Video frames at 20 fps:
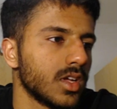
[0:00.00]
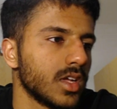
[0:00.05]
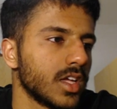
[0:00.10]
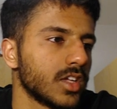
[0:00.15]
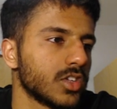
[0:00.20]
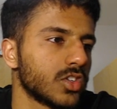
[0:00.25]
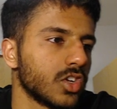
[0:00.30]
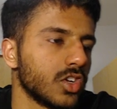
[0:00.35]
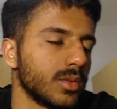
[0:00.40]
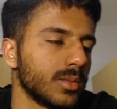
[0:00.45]
is
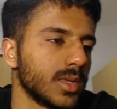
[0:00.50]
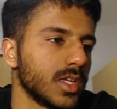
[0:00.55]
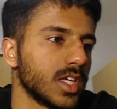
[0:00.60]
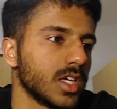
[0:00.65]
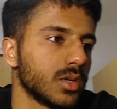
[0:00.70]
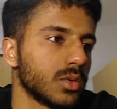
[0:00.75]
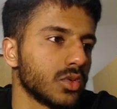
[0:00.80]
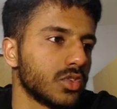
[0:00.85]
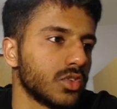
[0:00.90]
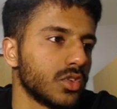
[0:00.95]
going to be
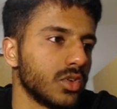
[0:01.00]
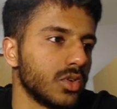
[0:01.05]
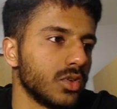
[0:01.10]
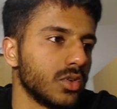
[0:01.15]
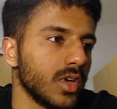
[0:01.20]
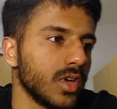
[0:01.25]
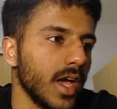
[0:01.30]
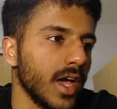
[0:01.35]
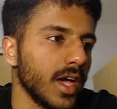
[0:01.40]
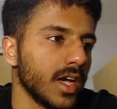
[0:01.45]
equal to
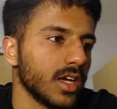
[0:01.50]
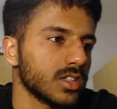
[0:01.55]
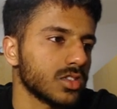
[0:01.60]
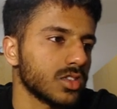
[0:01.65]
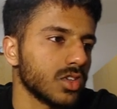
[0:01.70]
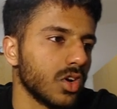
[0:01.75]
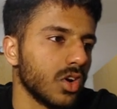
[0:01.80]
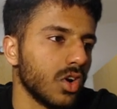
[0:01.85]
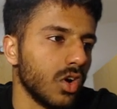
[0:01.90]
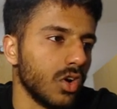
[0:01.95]
x
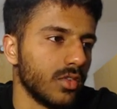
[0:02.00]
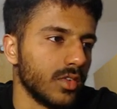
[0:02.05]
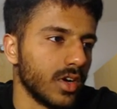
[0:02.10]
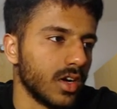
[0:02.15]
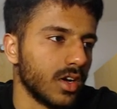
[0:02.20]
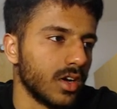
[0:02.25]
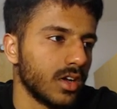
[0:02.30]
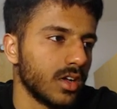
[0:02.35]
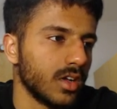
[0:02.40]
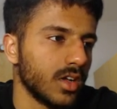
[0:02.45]

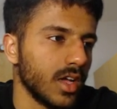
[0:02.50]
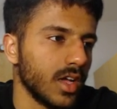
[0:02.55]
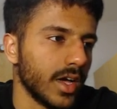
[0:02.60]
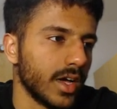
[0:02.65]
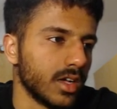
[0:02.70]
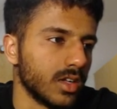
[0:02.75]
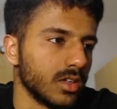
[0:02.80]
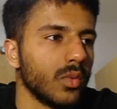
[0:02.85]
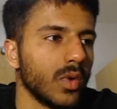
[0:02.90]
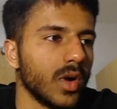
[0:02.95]
over
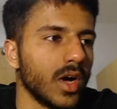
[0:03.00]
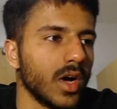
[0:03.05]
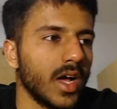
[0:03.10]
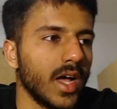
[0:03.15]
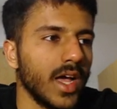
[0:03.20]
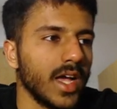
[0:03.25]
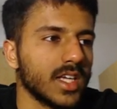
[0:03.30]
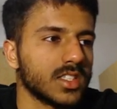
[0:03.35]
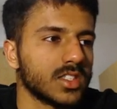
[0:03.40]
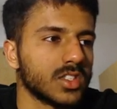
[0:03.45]
L, where
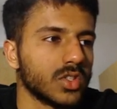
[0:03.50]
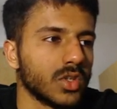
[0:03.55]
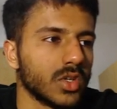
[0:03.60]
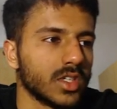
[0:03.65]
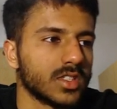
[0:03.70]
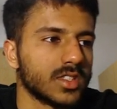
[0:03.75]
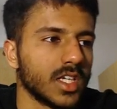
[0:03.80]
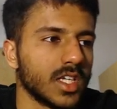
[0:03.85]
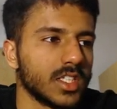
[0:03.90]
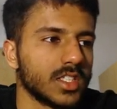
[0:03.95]
x is your
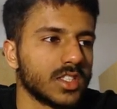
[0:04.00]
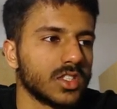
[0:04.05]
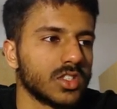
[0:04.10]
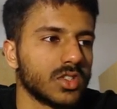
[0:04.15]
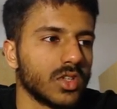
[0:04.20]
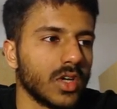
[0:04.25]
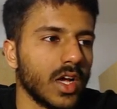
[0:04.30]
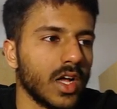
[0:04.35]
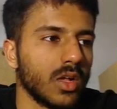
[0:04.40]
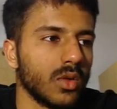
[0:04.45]
extension,
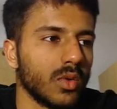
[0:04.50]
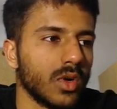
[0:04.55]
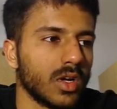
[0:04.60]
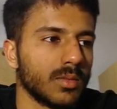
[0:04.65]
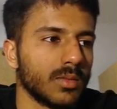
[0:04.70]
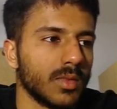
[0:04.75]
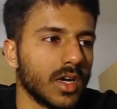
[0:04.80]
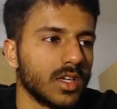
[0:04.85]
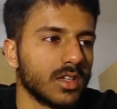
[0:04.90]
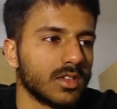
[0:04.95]
so L1
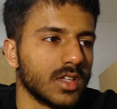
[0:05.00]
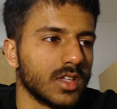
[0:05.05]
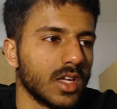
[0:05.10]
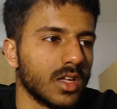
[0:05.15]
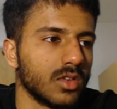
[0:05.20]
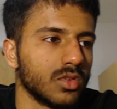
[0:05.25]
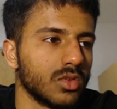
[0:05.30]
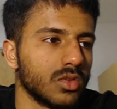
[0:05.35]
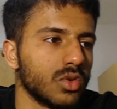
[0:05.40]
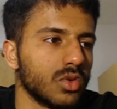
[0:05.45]
minus
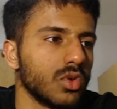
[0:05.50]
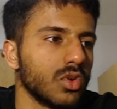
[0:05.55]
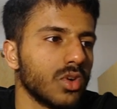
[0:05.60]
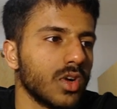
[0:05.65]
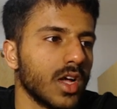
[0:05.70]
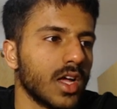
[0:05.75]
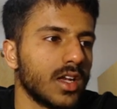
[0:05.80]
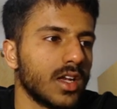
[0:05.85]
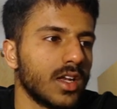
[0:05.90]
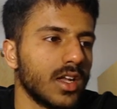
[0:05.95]
L0,
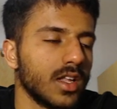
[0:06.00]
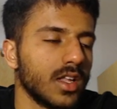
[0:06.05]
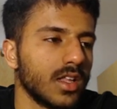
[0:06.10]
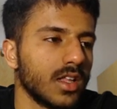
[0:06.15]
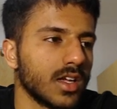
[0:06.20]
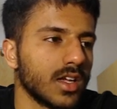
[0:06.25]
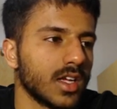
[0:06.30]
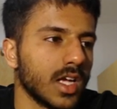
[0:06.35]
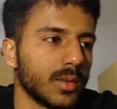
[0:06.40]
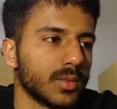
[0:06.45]
and
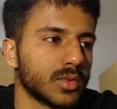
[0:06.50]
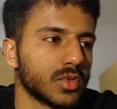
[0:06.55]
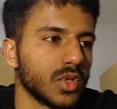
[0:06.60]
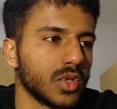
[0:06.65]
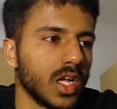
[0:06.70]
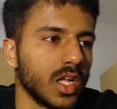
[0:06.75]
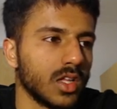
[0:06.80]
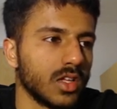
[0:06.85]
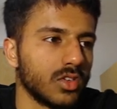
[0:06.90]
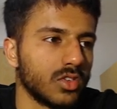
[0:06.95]
capital
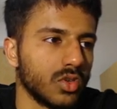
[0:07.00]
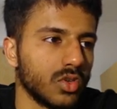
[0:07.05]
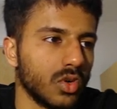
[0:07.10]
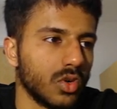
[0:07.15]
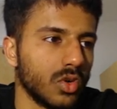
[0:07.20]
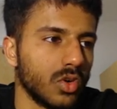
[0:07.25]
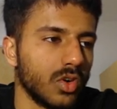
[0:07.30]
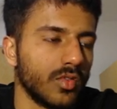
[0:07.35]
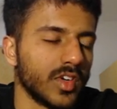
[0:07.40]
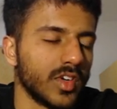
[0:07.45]
L is
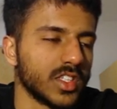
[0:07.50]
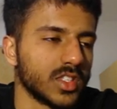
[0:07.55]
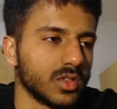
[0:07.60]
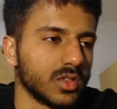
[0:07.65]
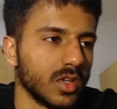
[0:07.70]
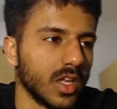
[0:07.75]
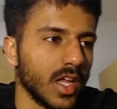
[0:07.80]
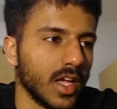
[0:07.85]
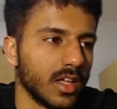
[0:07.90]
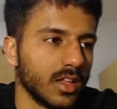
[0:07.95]
your
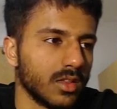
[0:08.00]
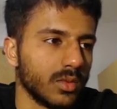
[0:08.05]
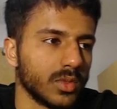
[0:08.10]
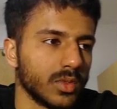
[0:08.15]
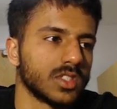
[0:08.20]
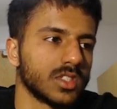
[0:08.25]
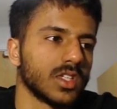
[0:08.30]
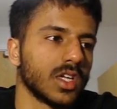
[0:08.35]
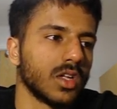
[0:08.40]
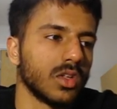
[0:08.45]
original length, which
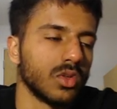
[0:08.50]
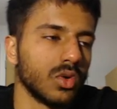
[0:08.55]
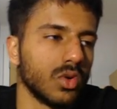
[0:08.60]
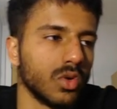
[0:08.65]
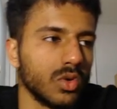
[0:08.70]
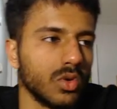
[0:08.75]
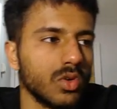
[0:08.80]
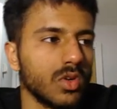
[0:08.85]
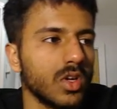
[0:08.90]
is L0.